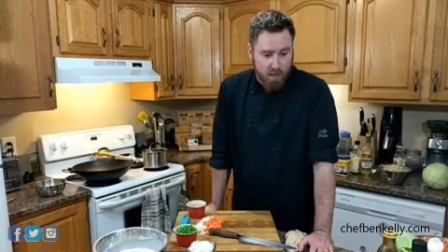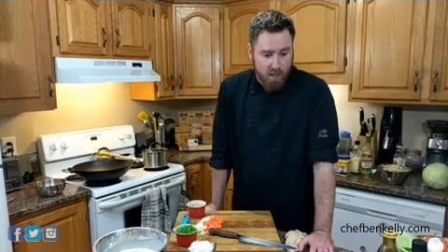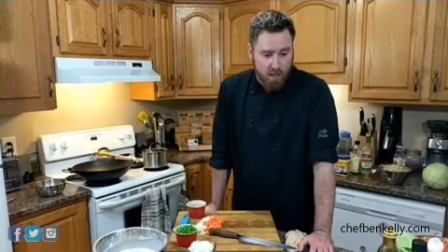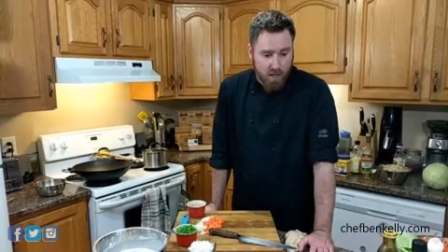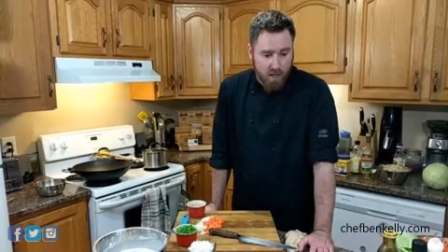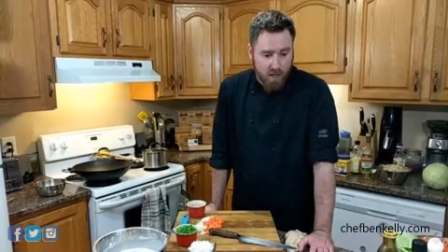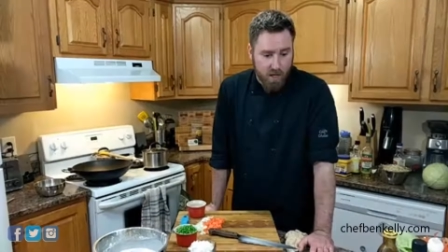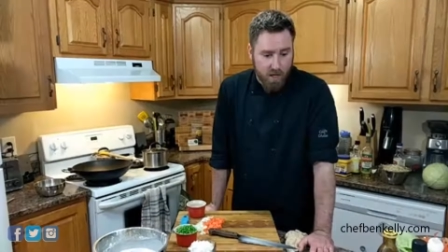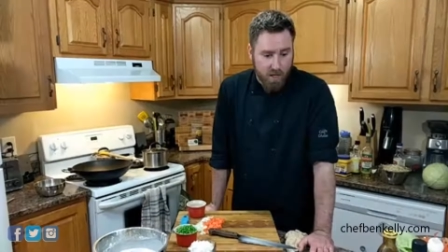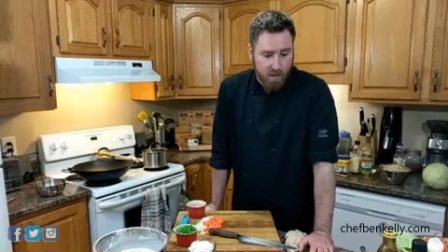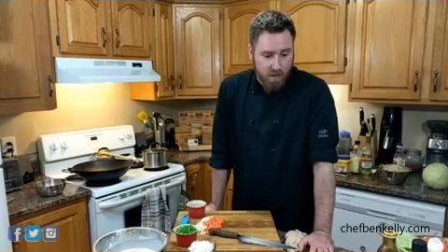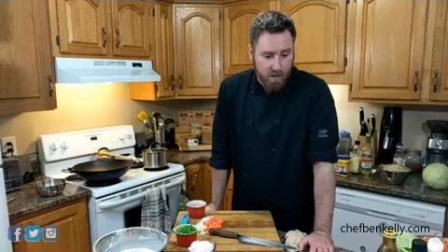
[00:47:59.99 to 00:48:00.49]

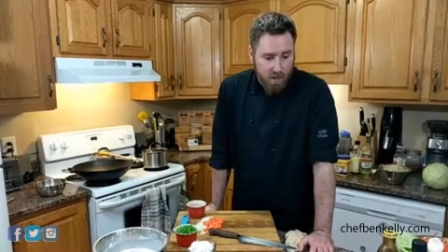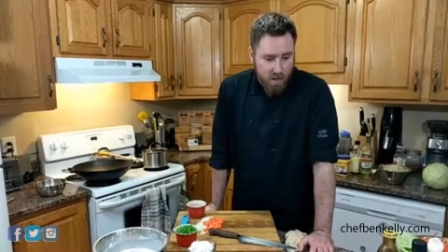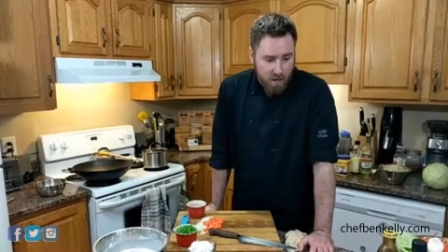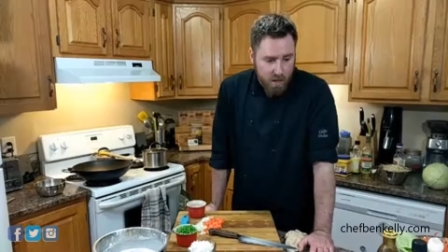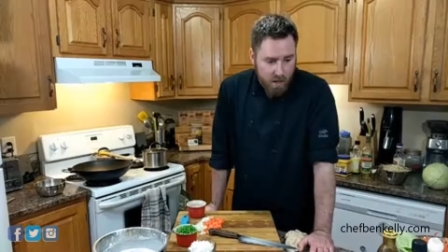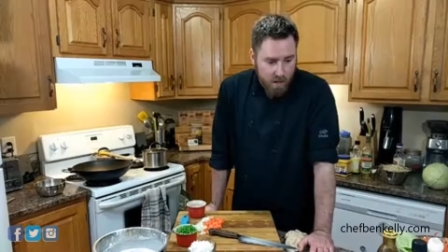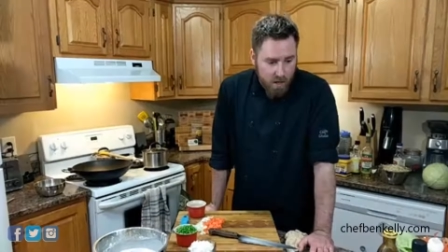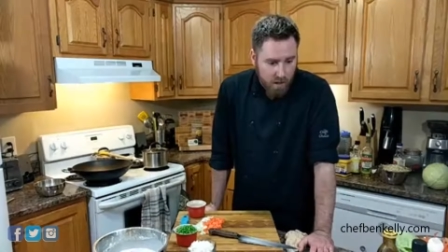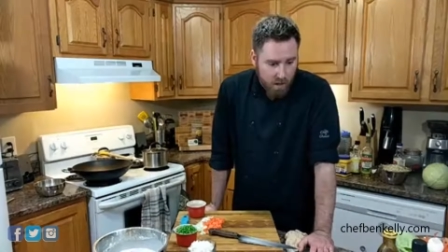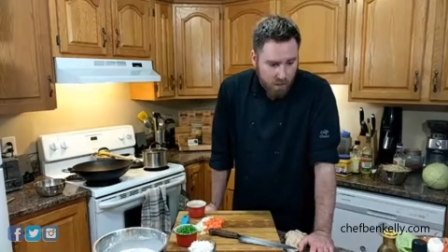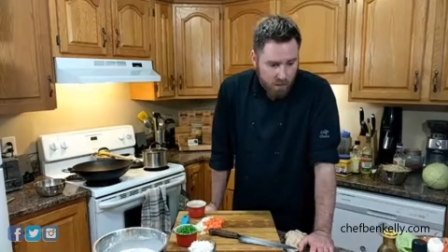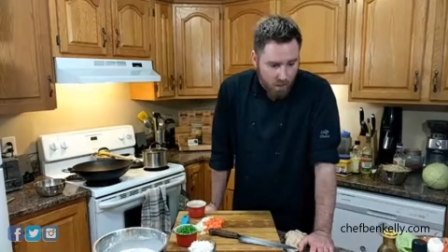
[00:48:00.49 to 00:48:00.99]
lid on it,
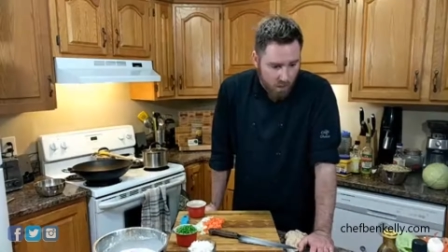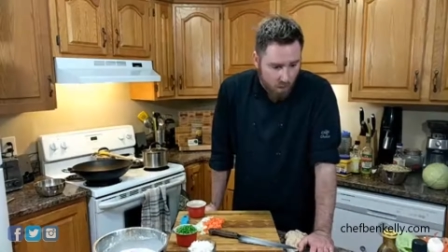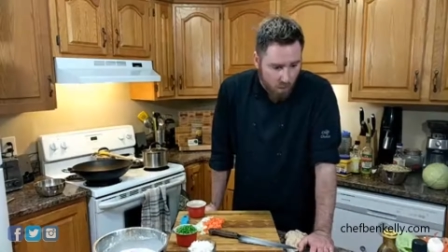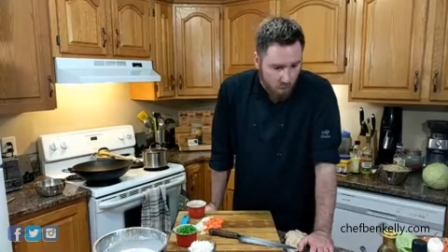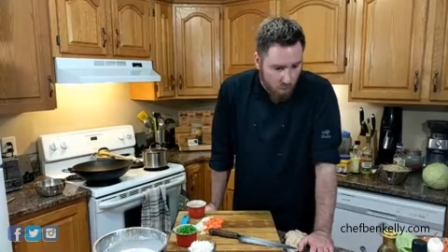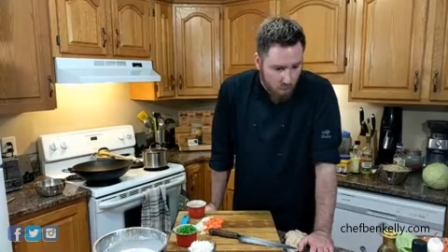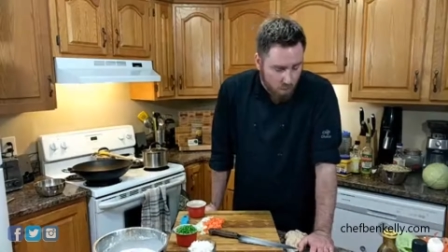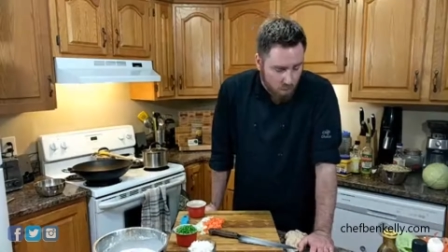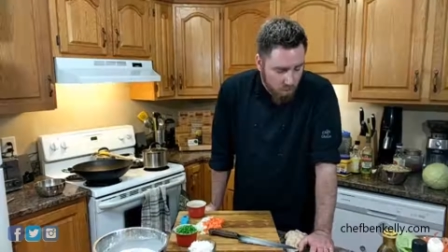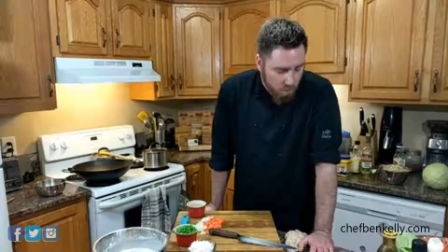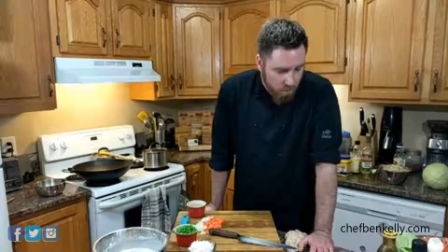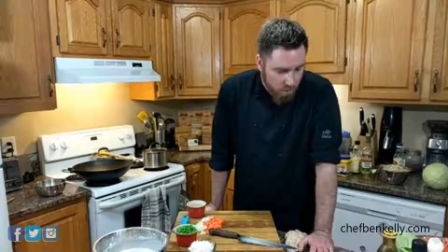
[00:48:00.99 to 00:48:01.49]

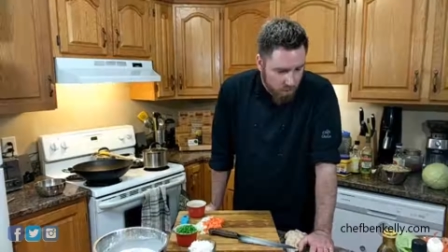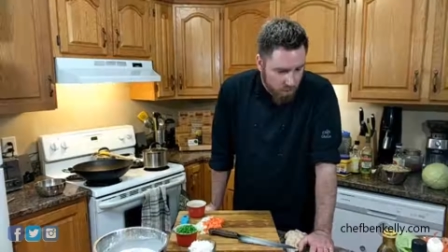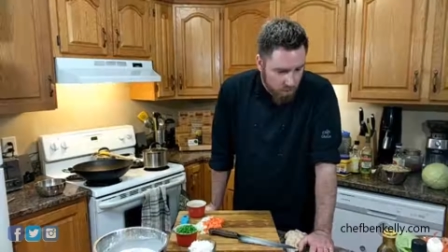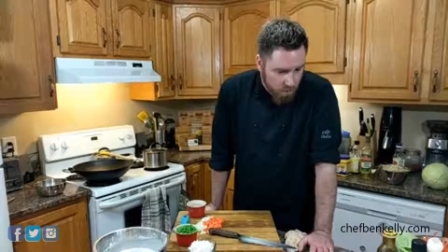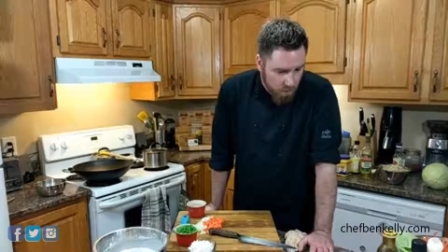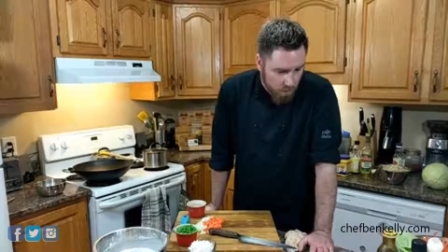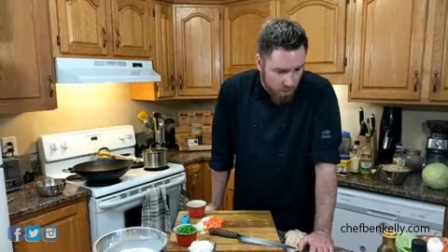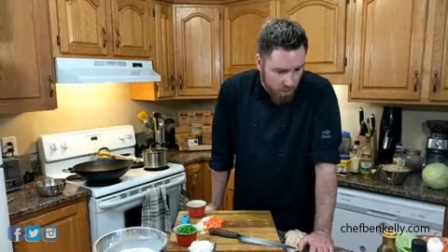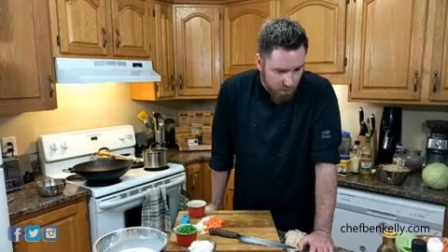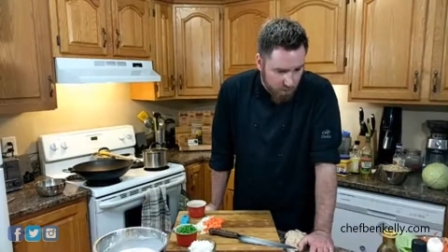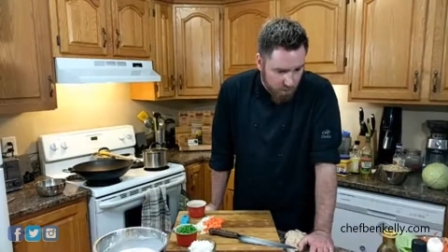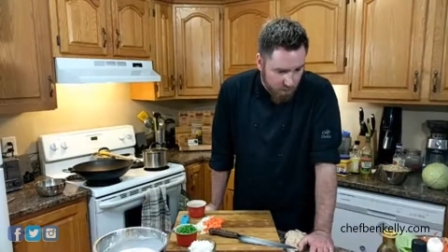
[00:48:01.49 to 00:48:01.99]
and
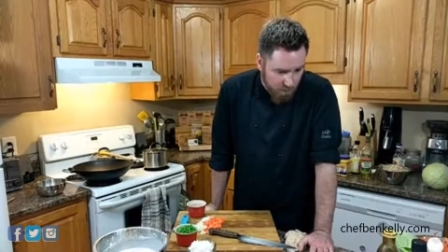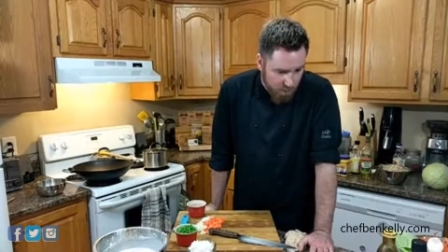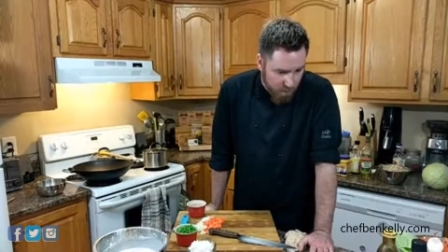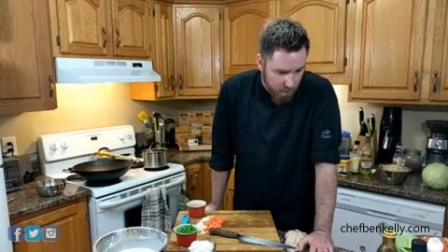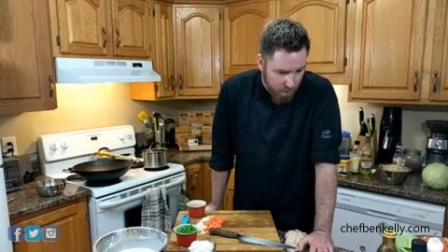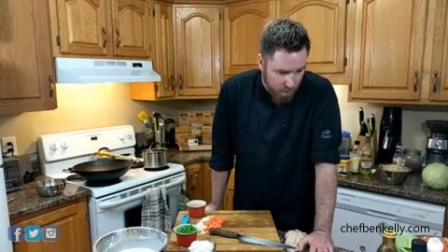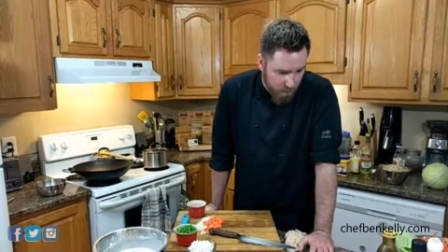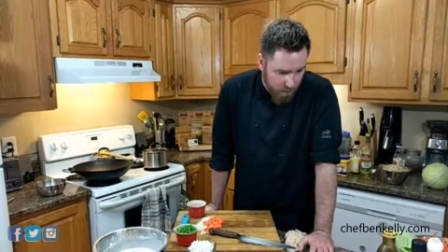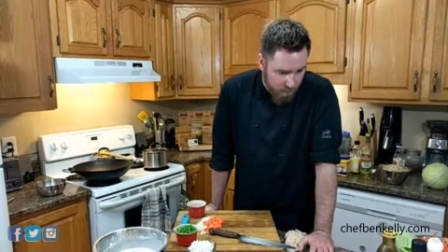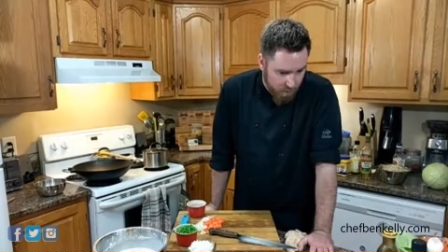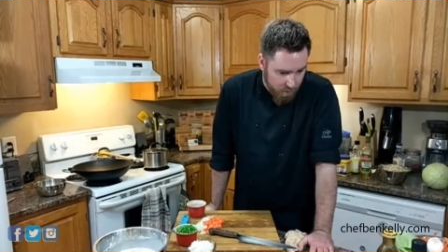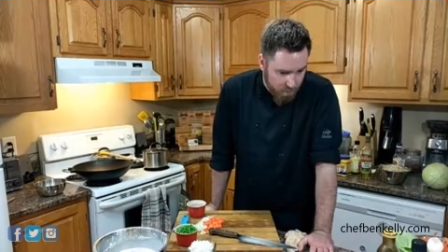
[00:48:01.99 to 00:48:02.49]
call the
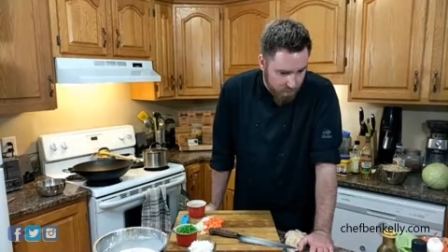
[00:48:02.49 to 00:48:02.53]
fire